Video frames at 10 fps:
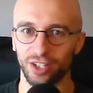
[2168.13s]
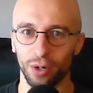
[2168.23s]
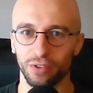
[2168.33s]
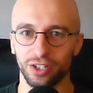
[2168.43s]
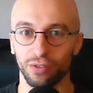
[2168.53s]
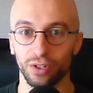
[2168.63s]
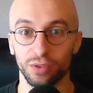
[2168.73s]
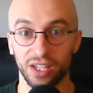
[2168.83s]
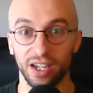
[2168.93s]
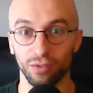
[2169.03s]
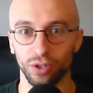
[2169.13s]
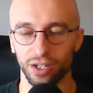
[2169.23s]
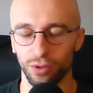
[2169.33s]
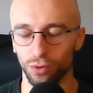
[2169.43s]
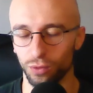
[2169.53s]
chat with each other, and it was getting
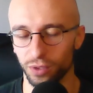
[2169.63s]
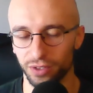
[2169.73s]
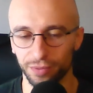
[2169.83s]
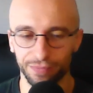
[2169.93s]
really awkward.